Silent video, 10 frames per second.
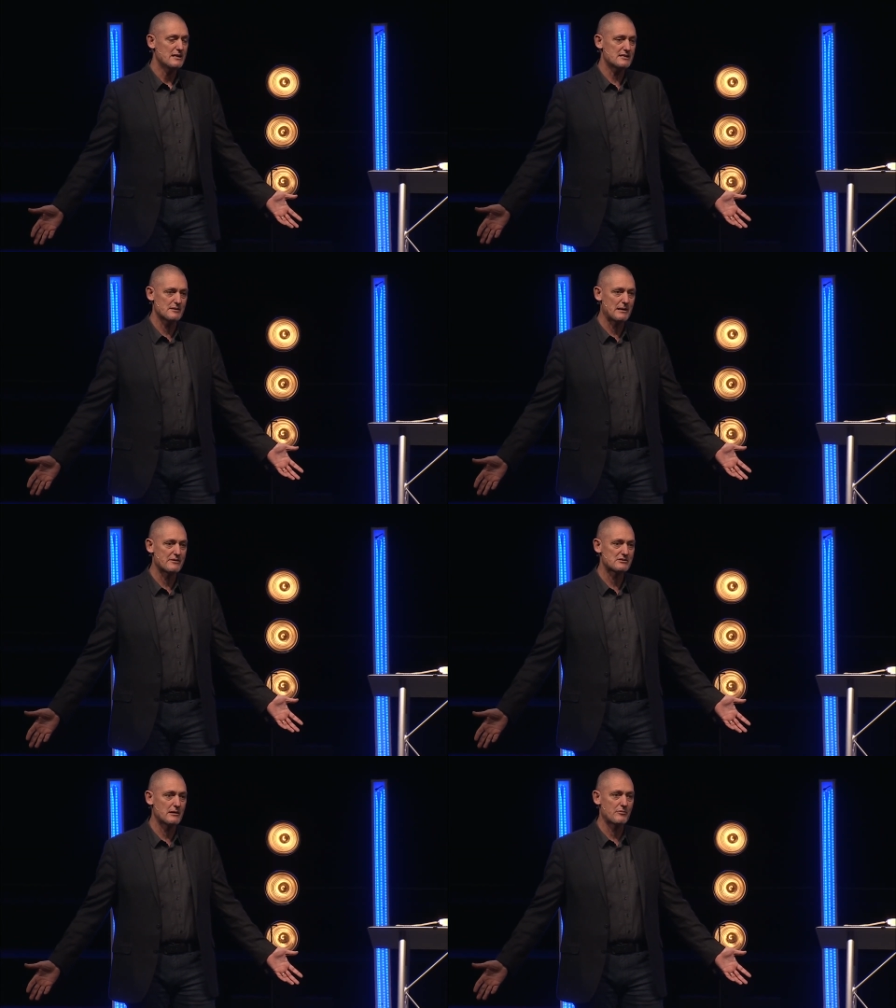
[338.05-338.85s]
He's
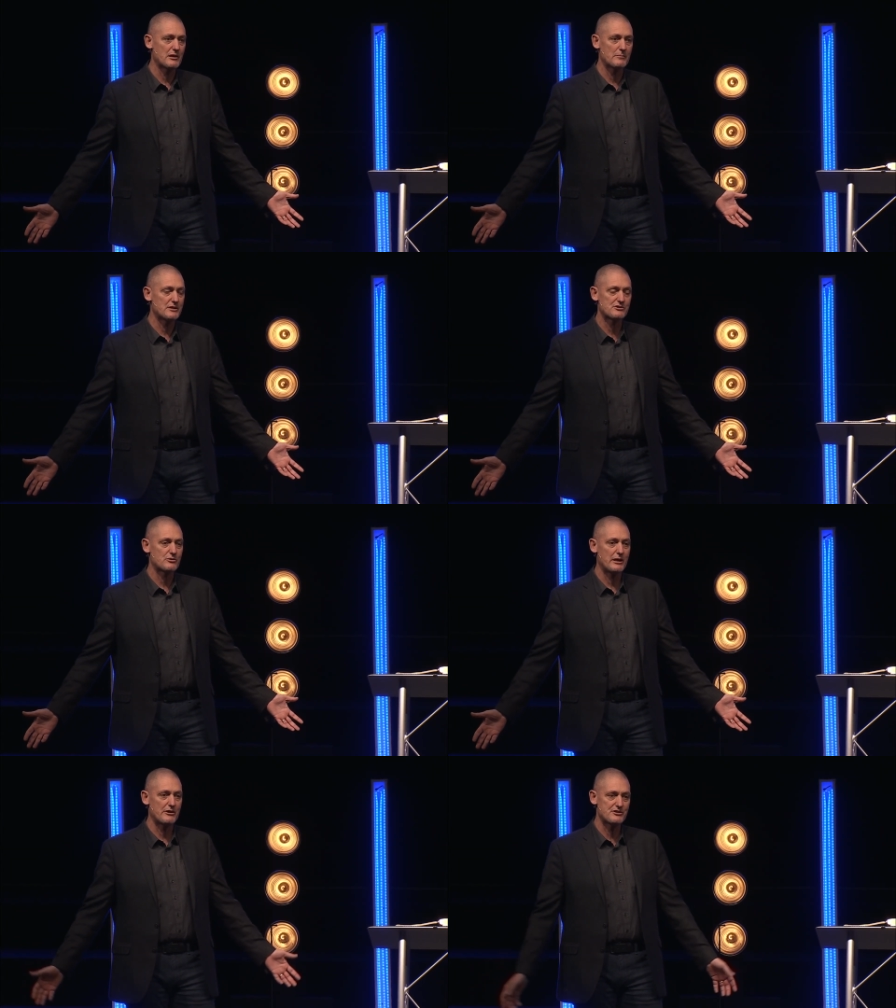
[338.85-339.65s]
about something much
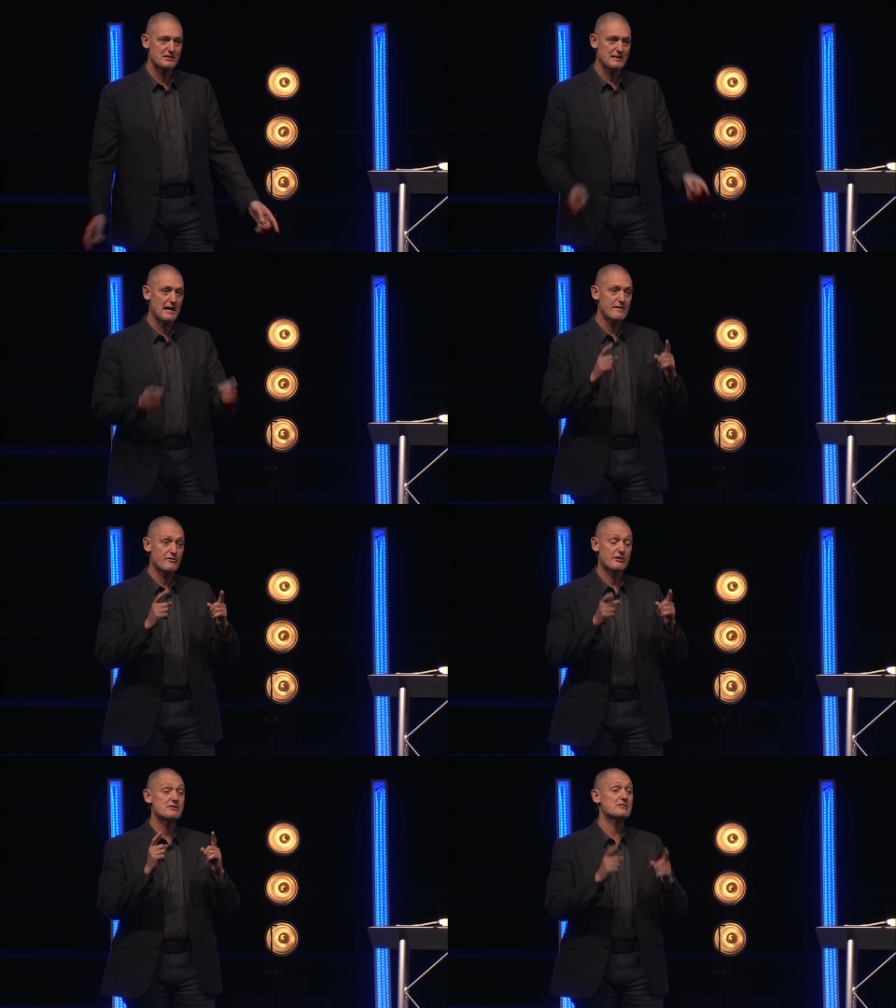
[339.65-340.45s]
greater to die
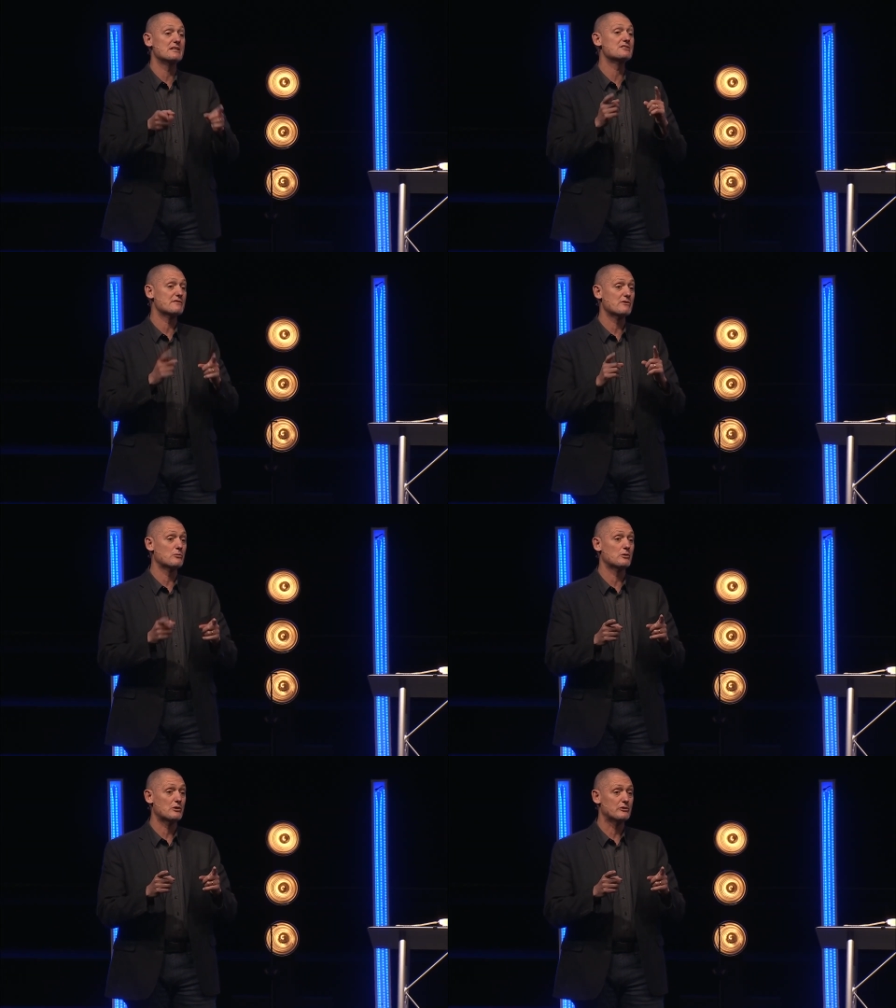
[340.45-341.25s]
for the sins of the
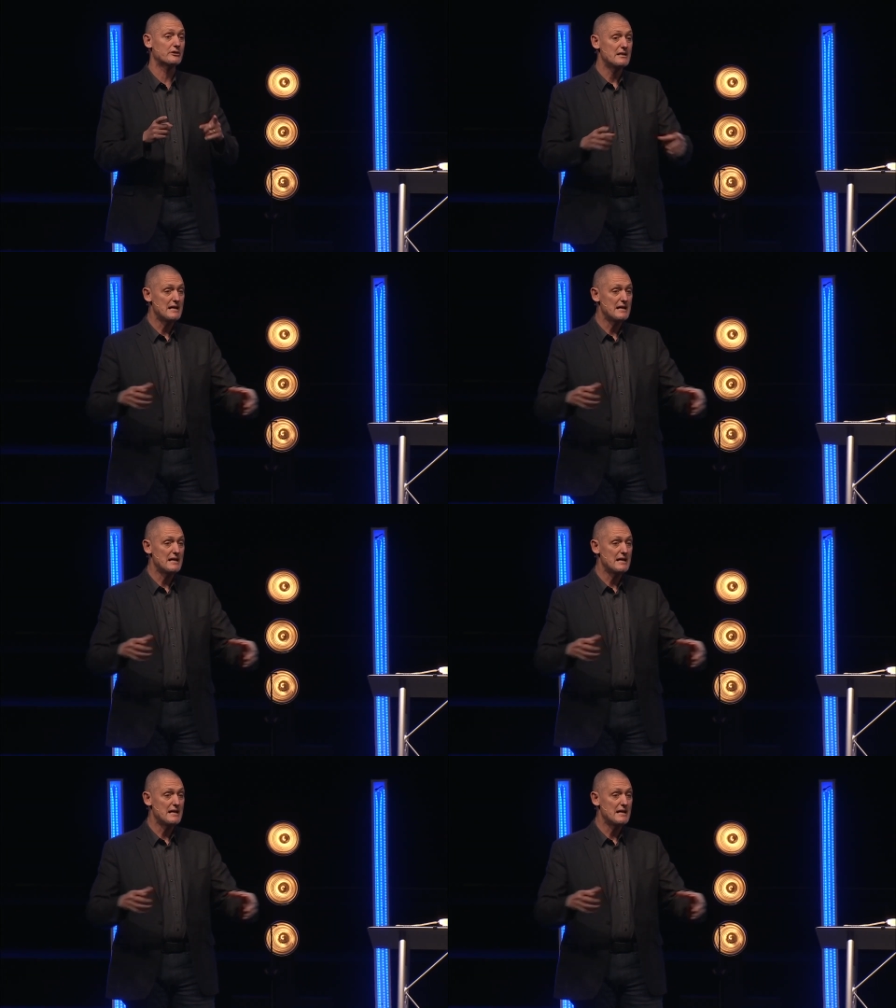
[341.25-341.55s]
world.